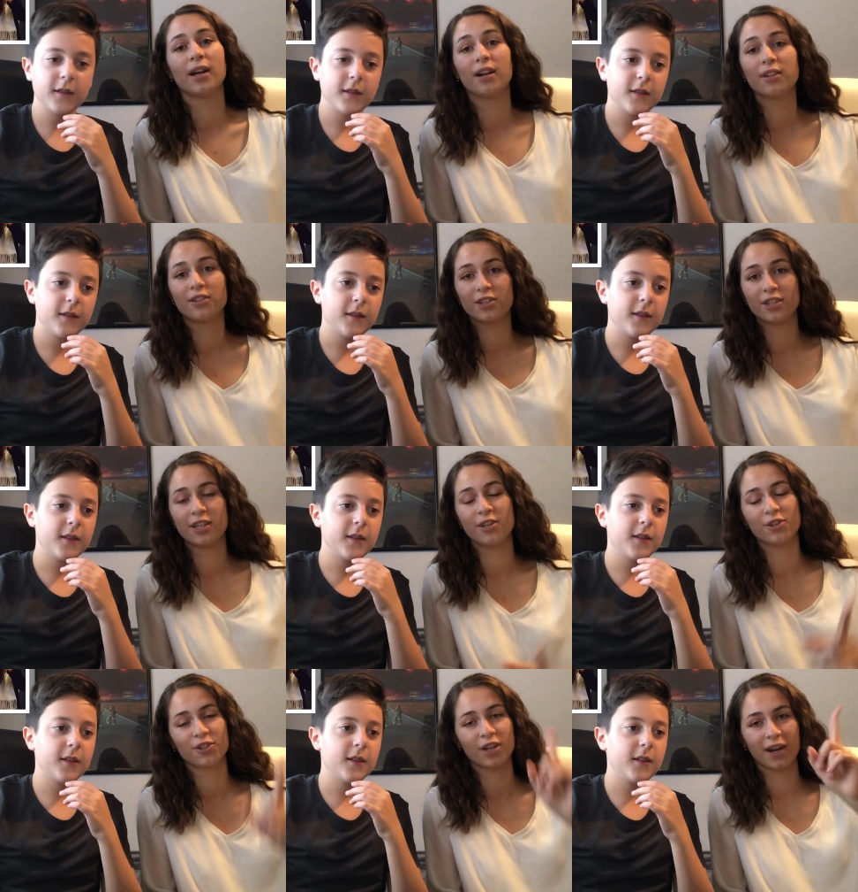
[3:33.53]
Speaker 1: biology
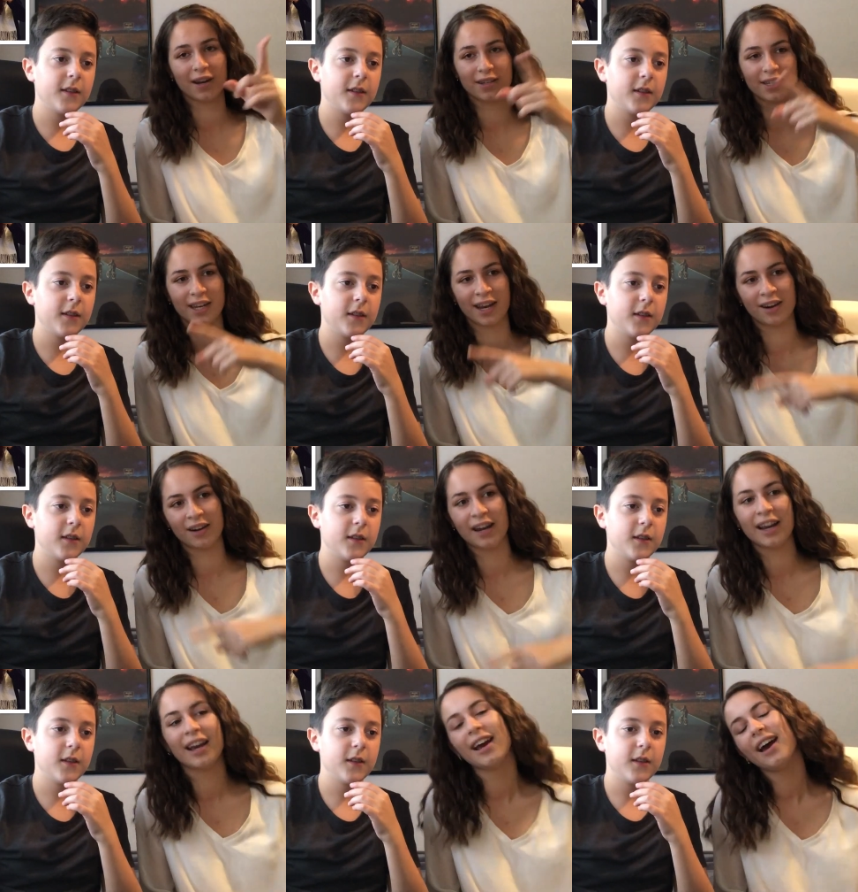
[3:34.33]
teacher. Shout out to
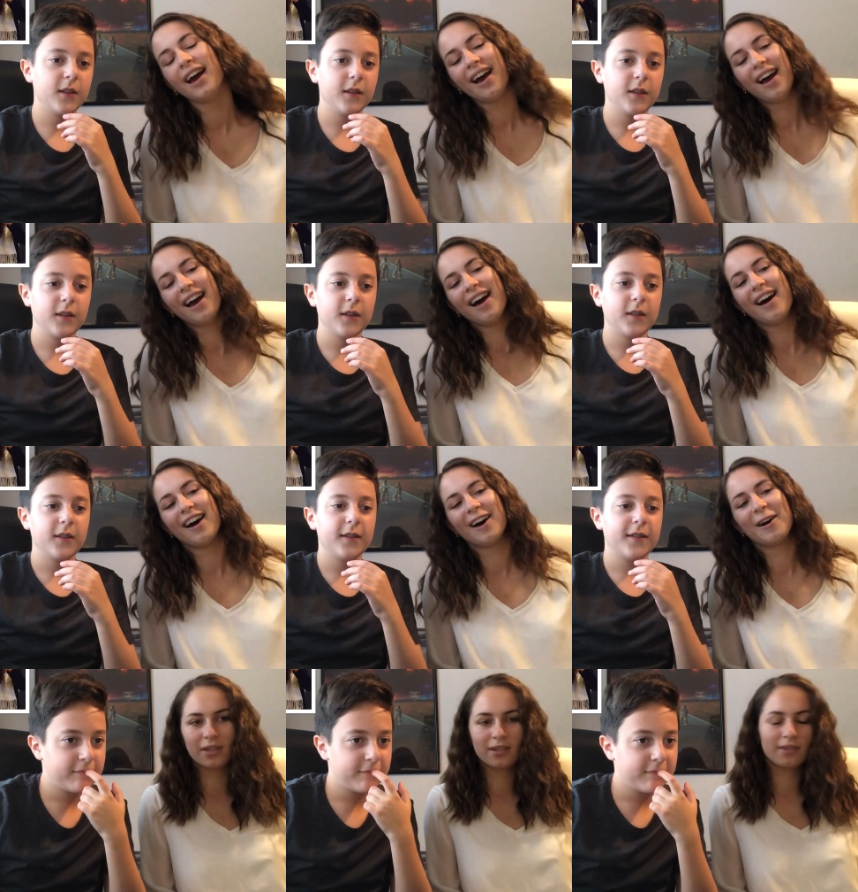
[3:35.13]
Harry.
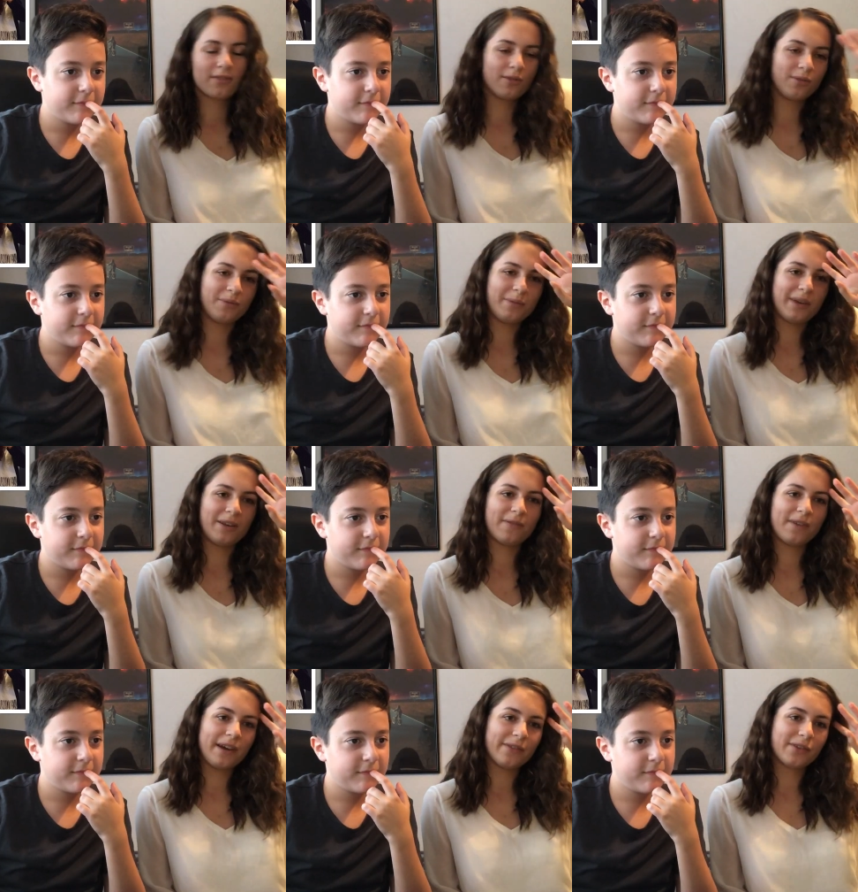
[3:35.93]
Uh, so we
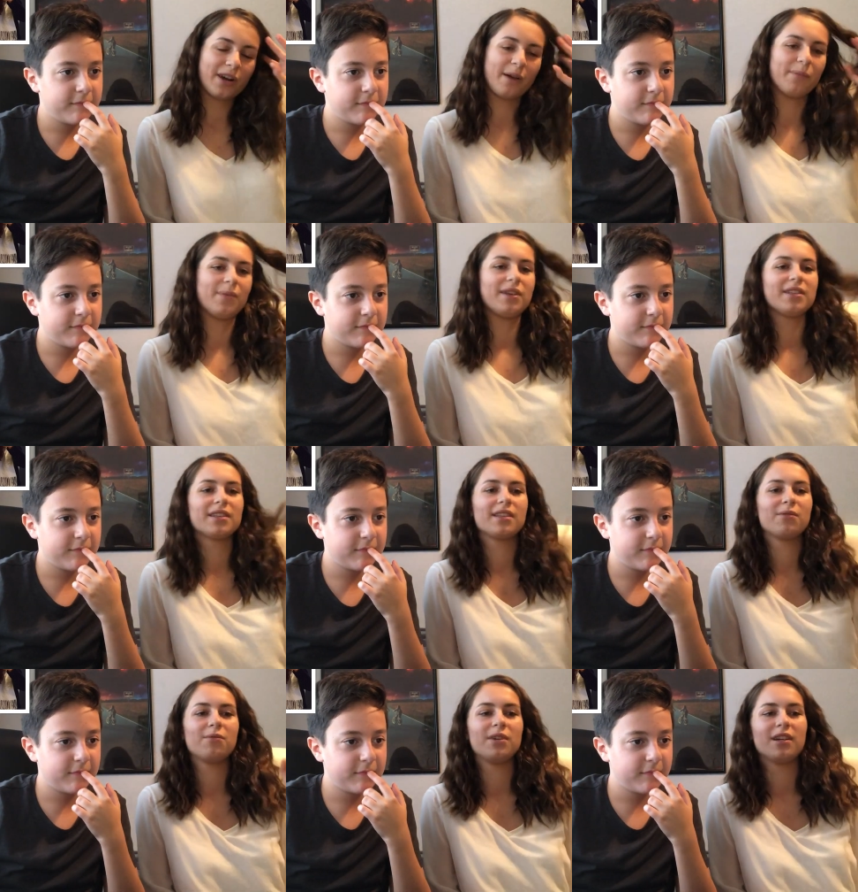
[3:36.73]
made five copies,
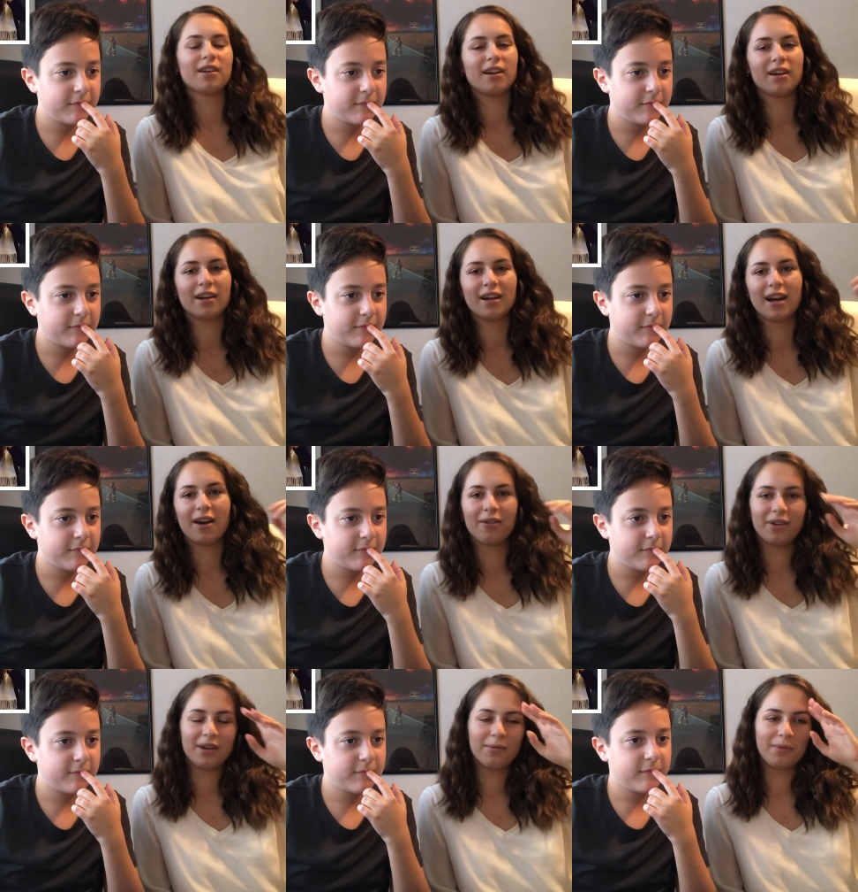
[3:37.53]
and then we cut it
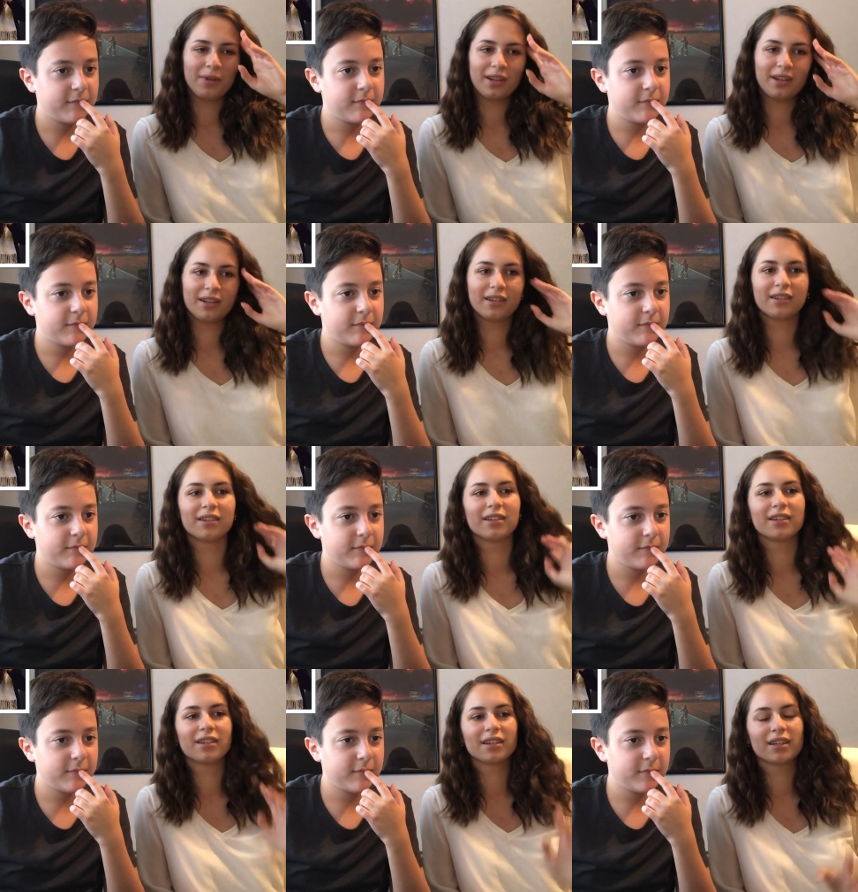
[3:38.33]
out, and we
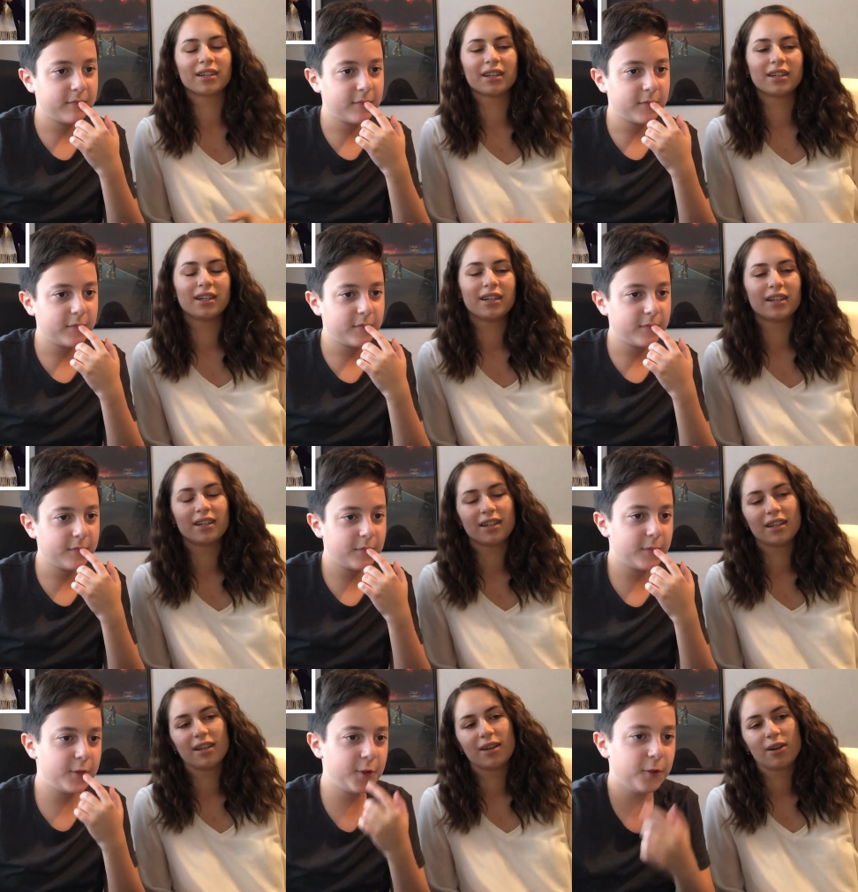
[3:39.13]

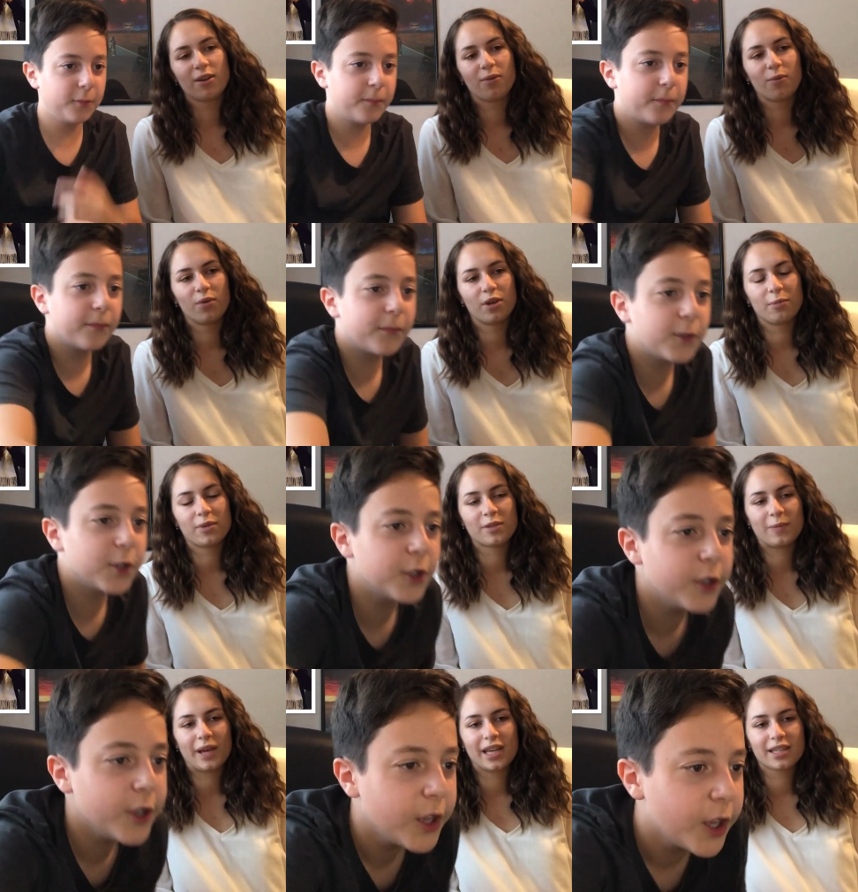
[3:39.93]
you wore them
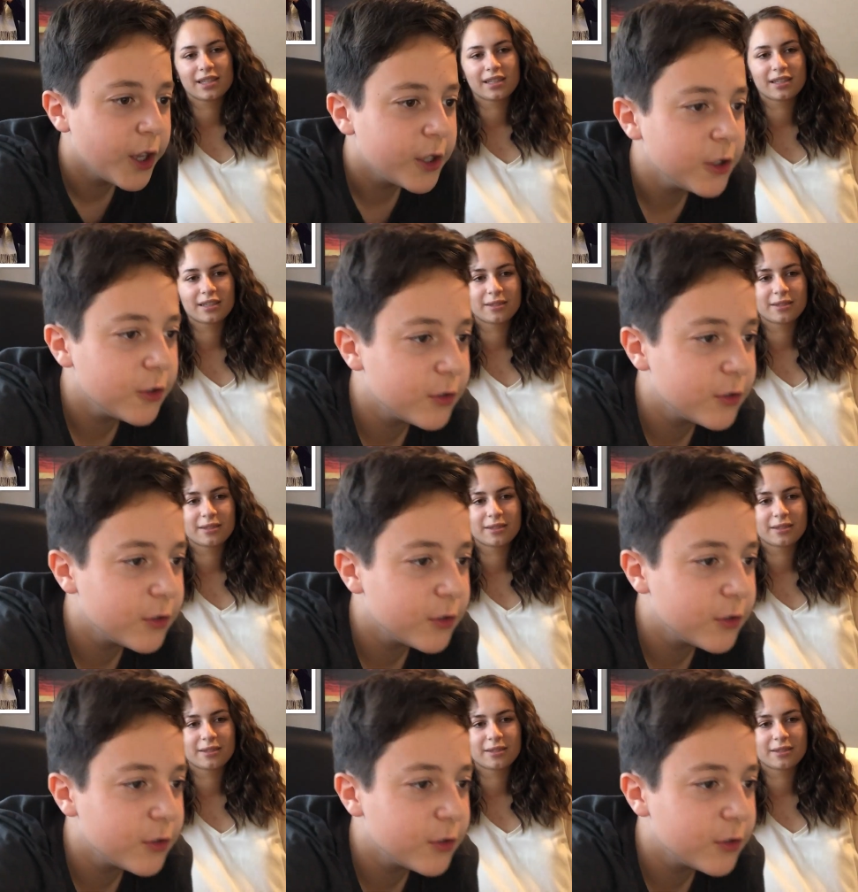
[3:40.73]
as masks.